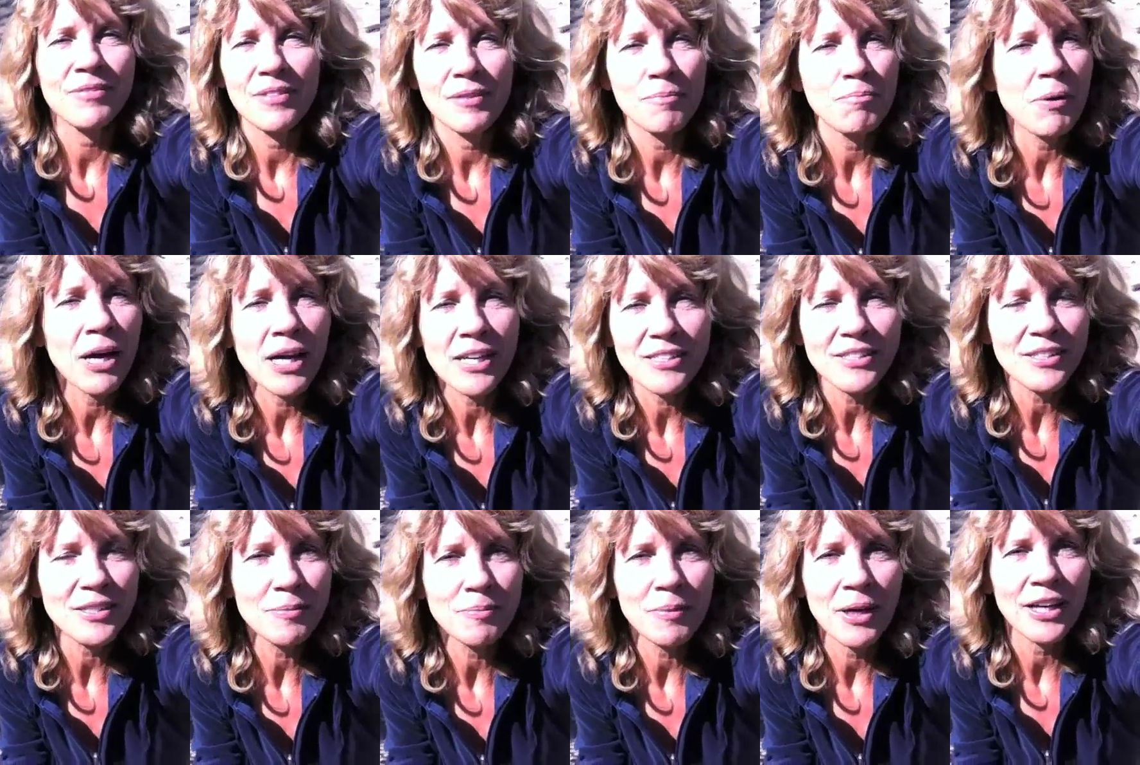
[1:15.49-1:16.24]

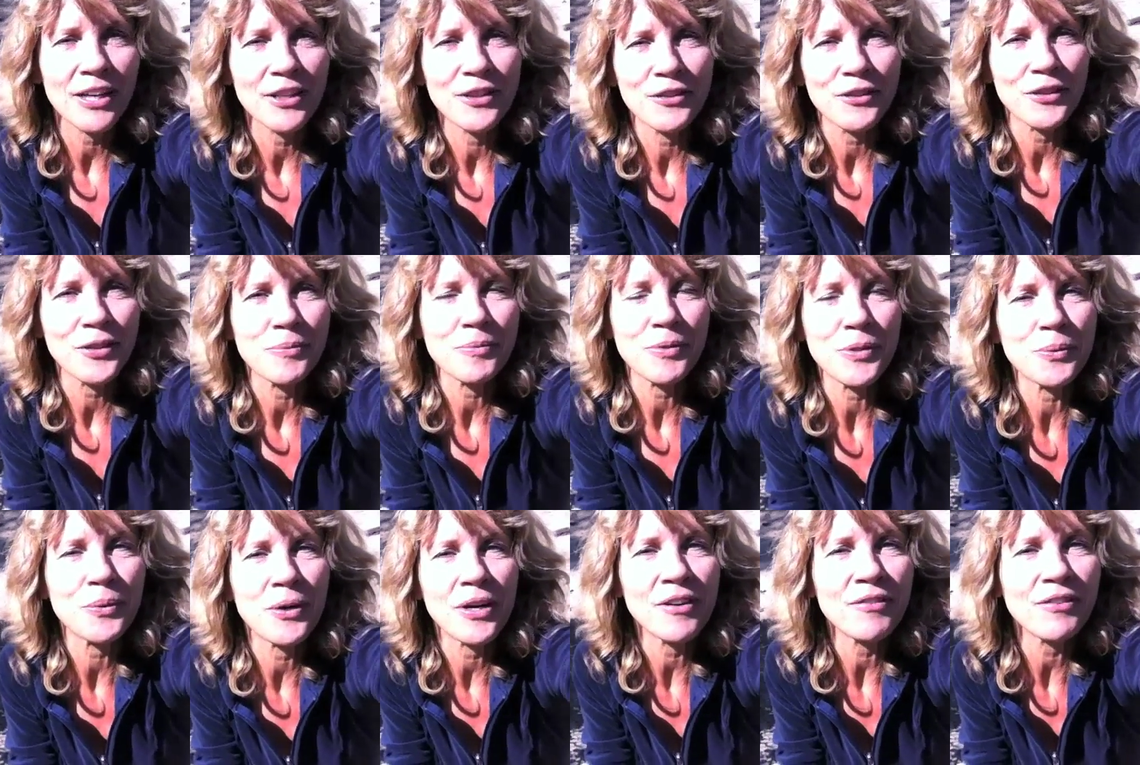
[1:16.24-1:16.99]
mastermind
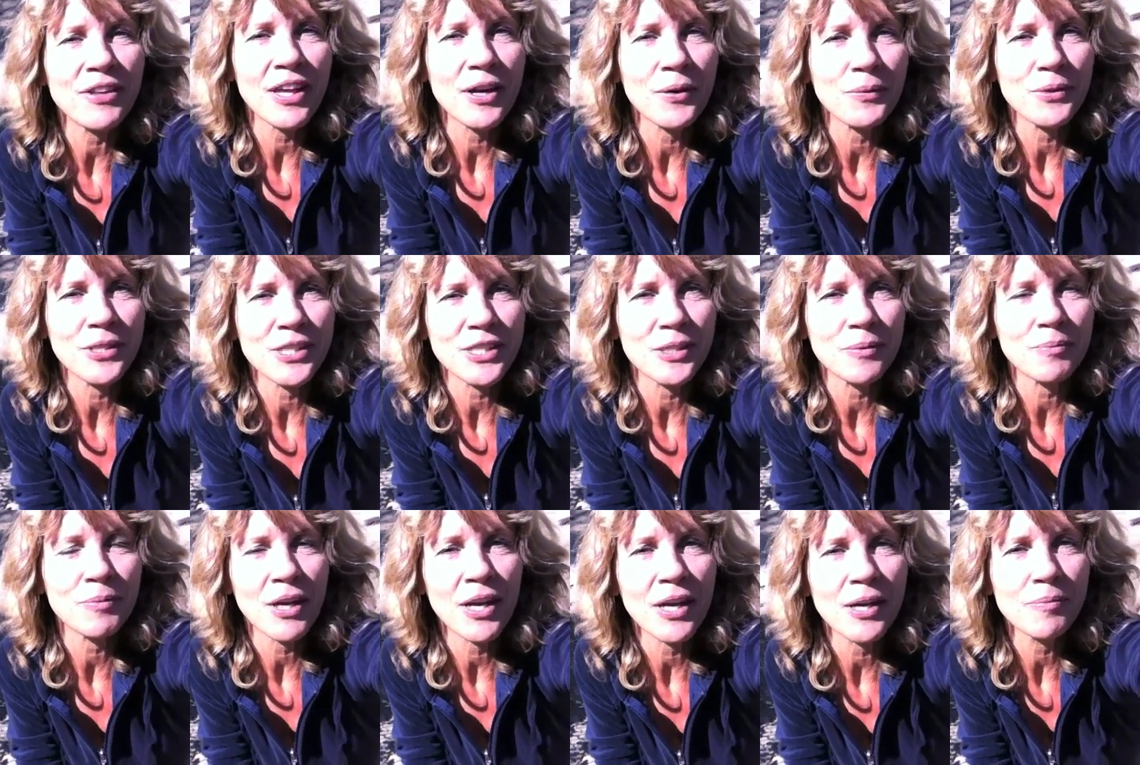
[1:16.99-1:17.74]
groups, wherever that
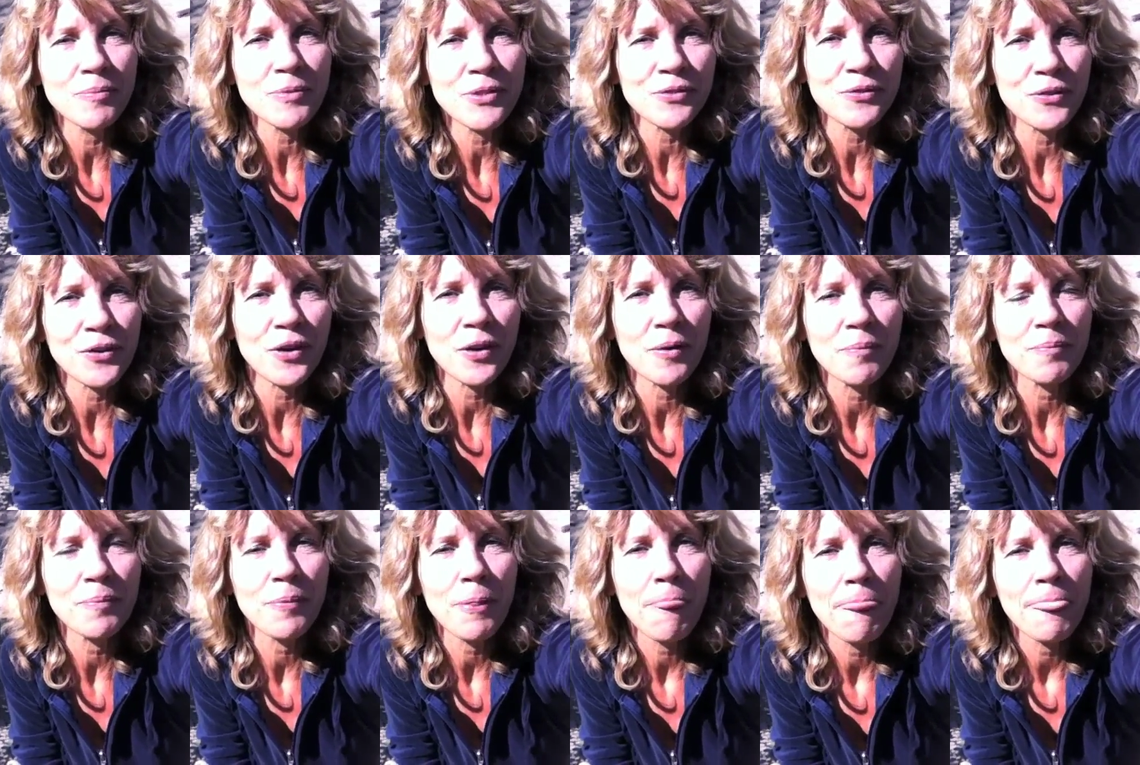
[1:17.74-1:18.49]
wisdom comes
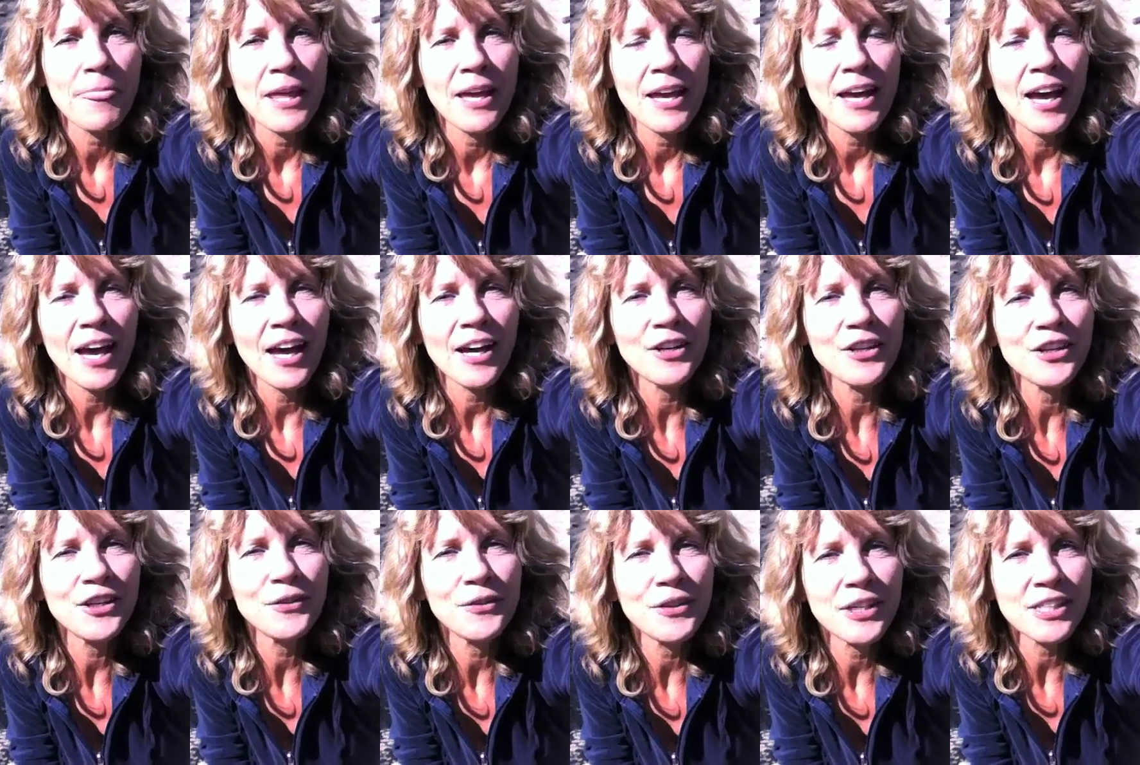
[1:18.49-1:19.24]
from, how
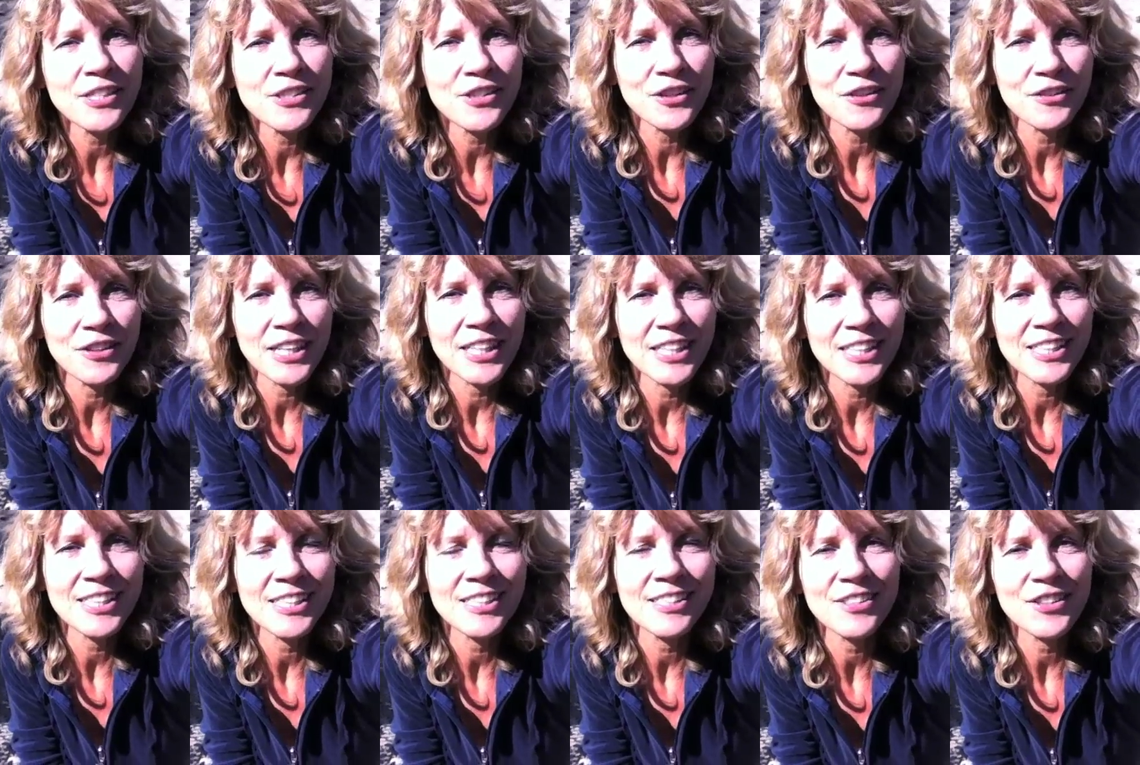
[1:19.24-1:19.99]
do you integrate
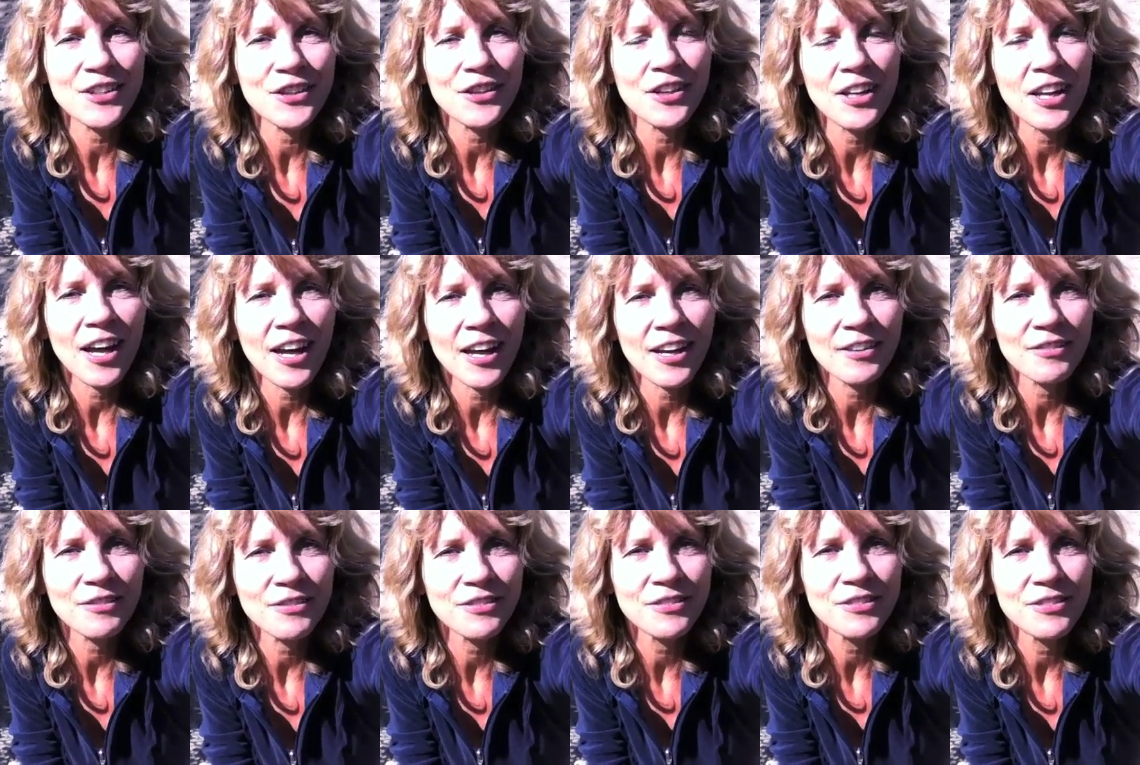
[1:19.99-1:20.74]
it into your
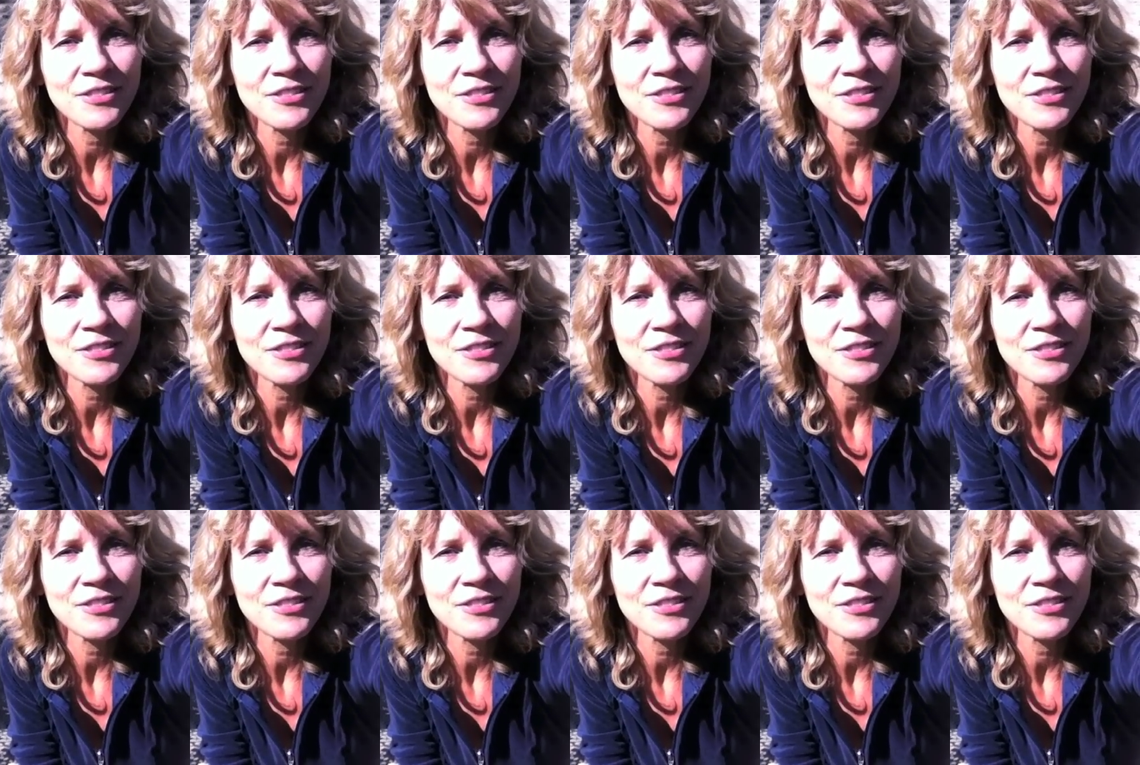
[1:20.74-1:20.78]
life?